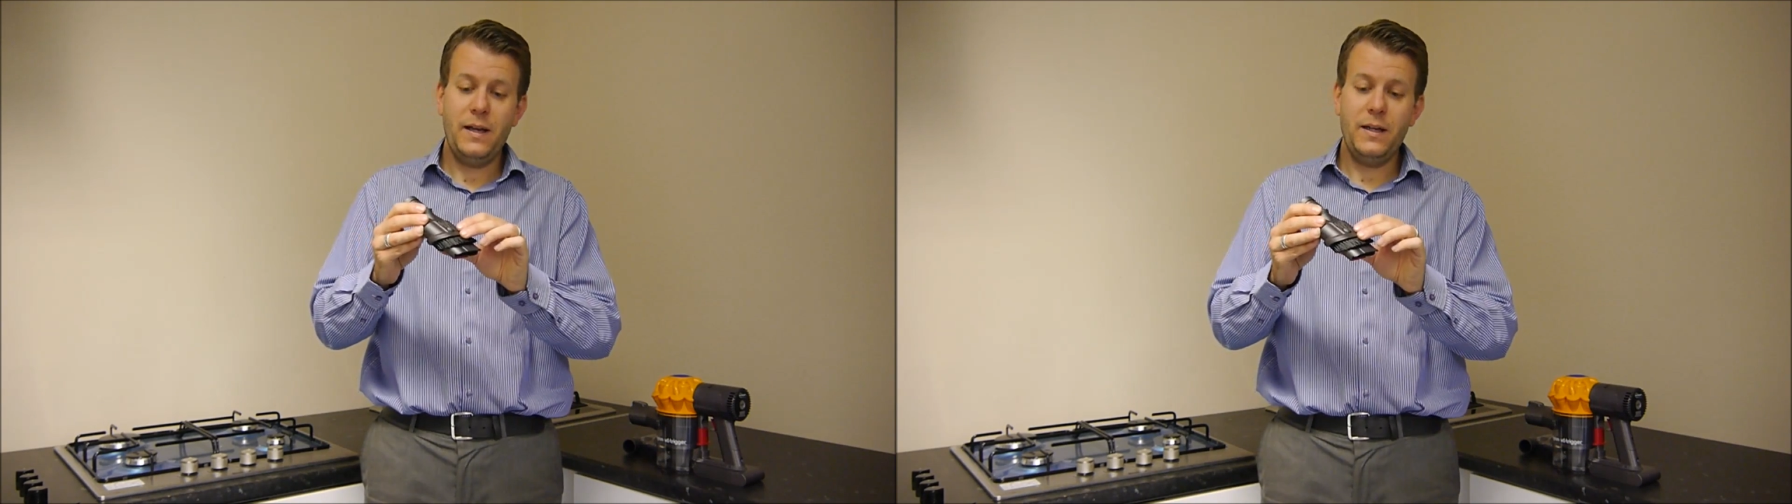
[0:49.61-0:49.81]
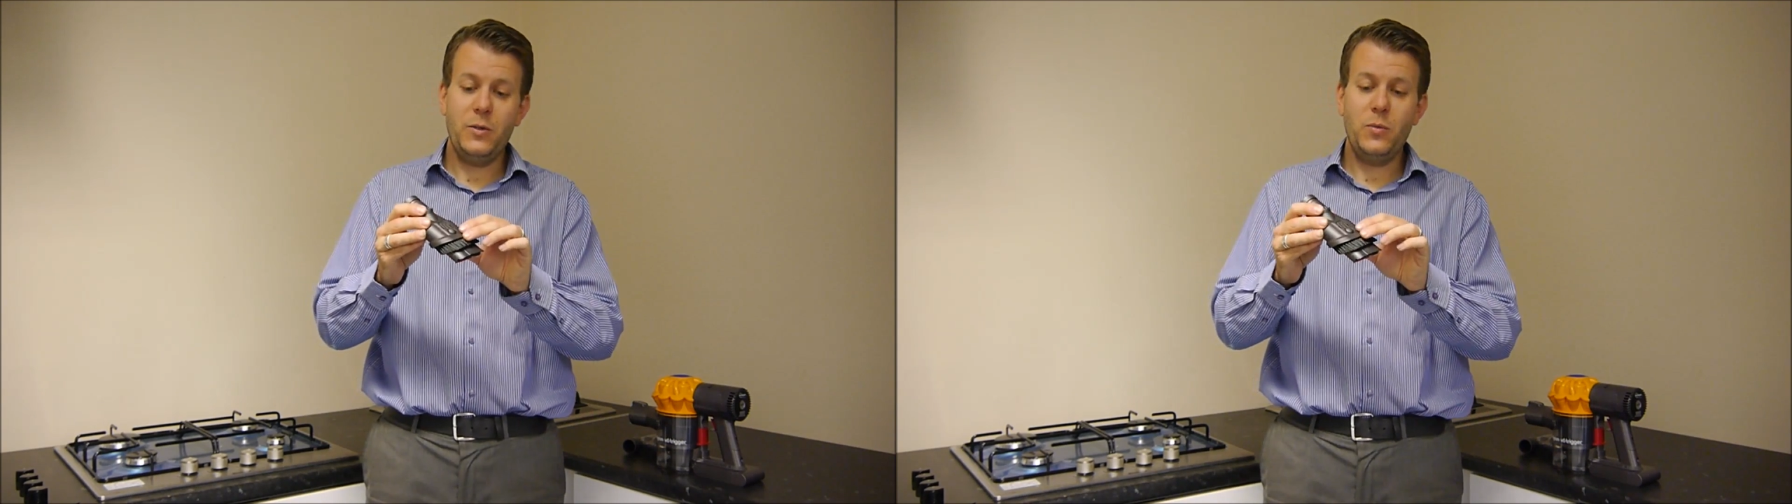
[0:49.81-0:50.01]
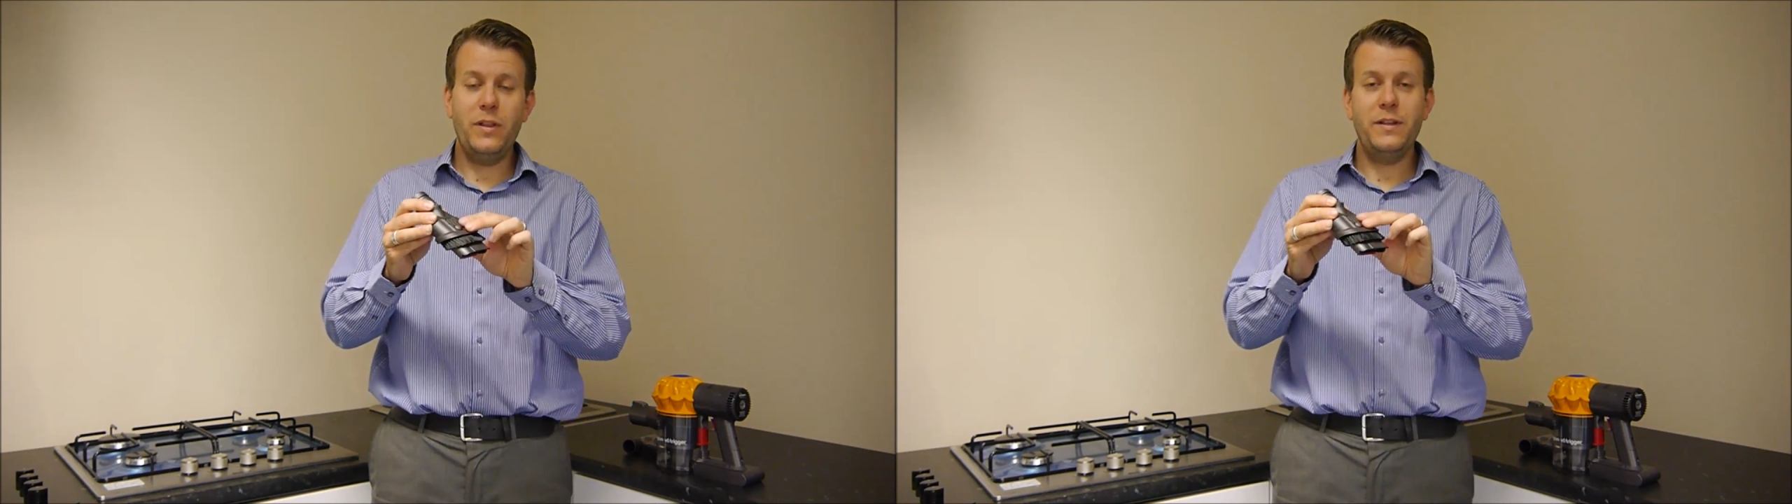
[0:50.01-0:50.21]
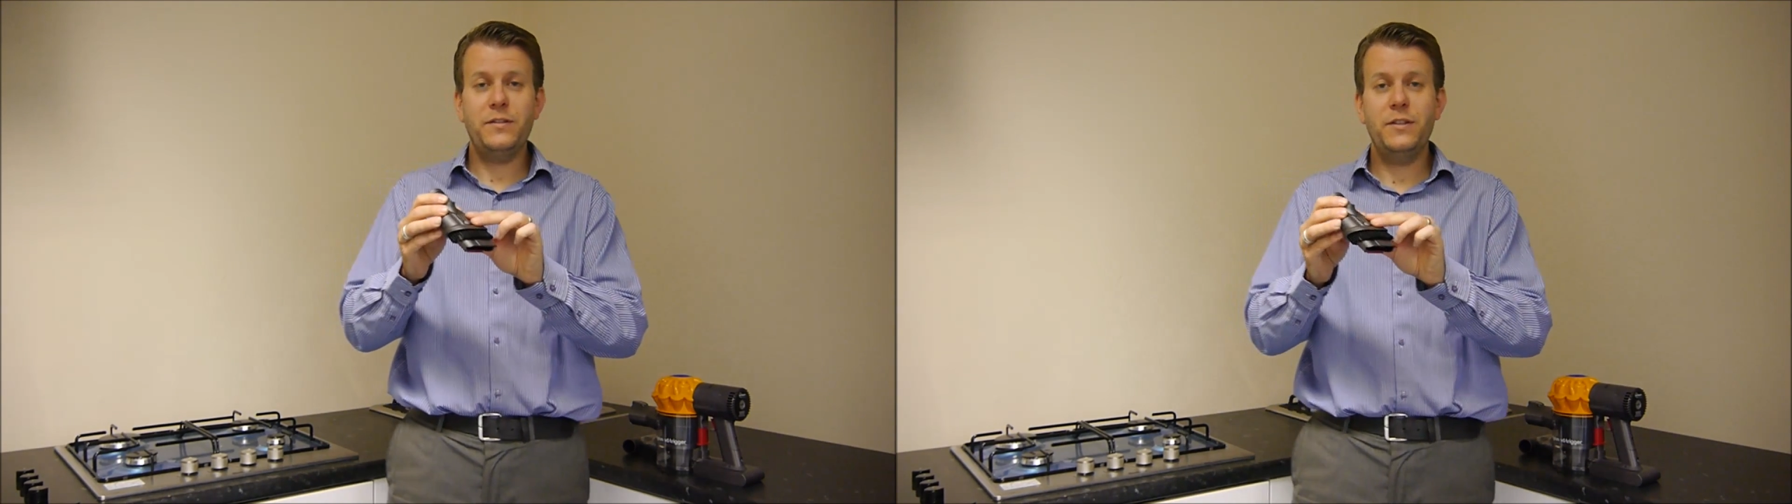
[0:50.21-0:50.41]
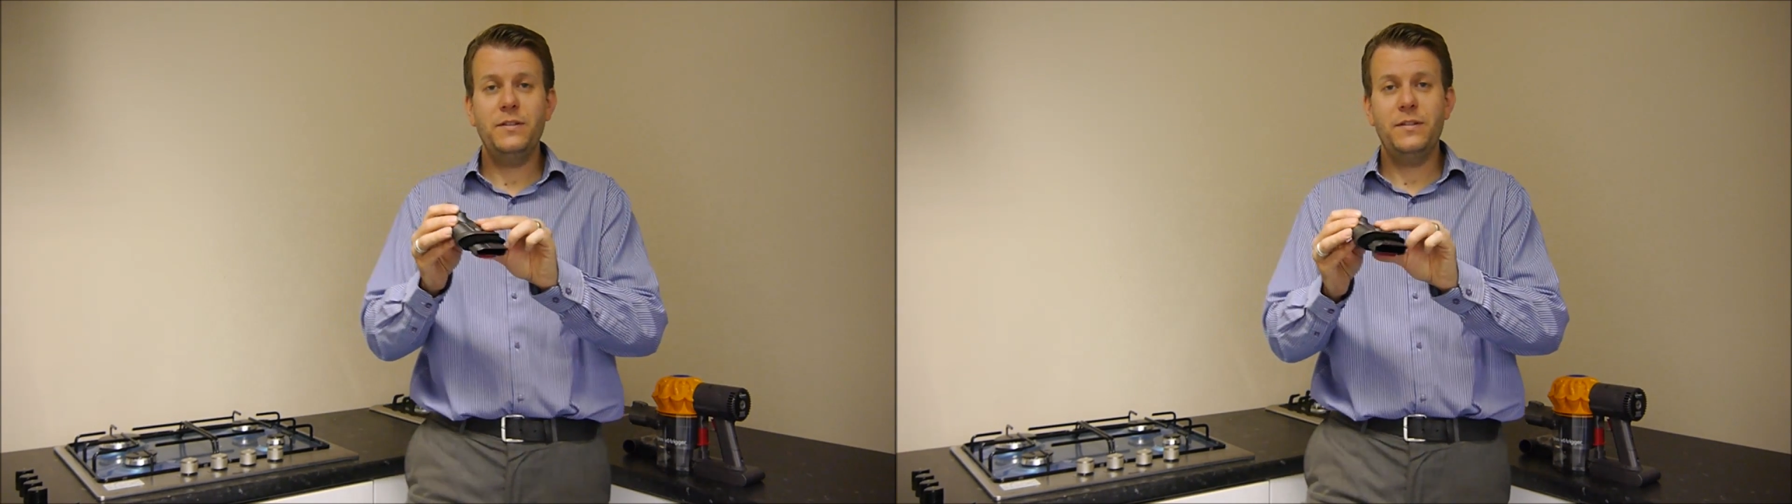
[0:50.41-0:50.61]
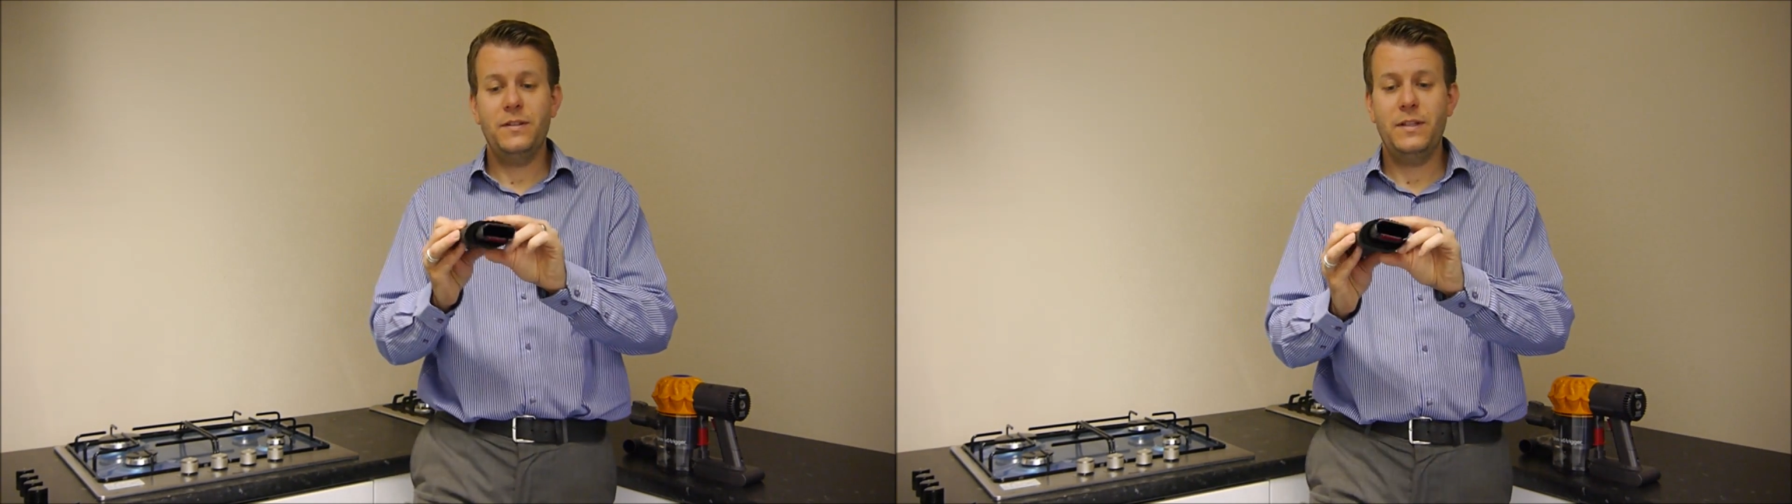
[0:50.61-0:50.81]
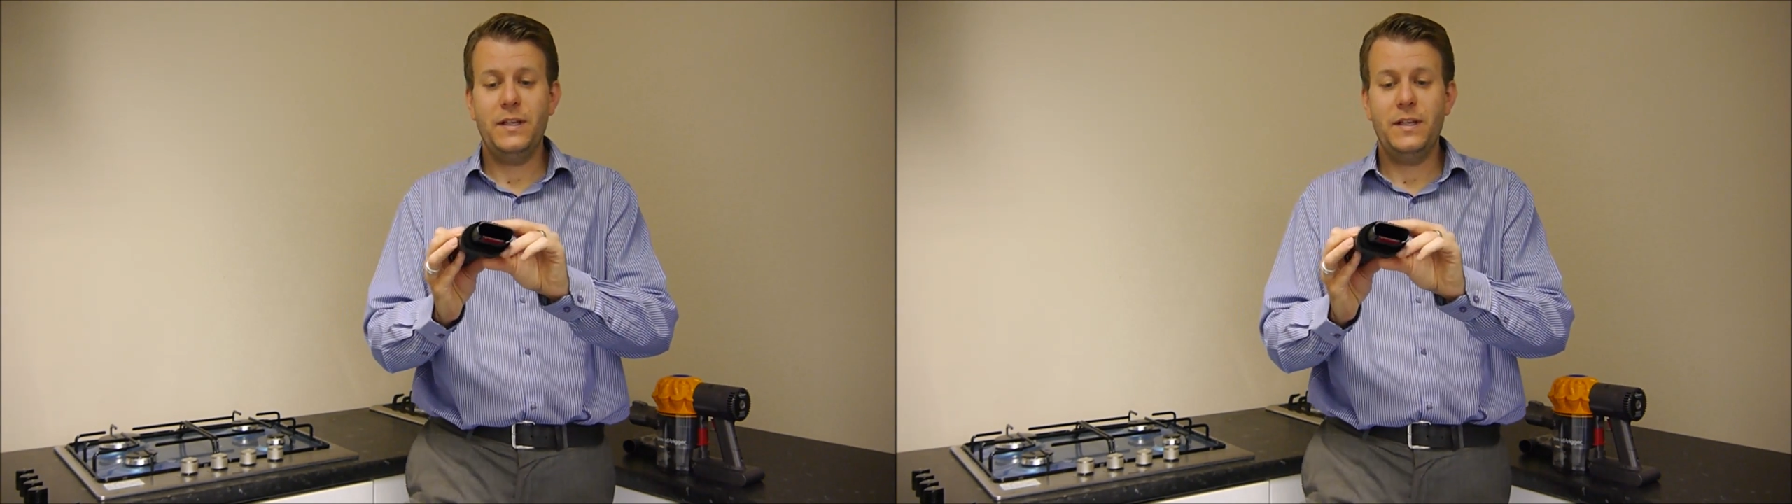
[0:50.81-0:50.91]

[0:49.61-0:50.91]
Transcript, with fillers: and what this does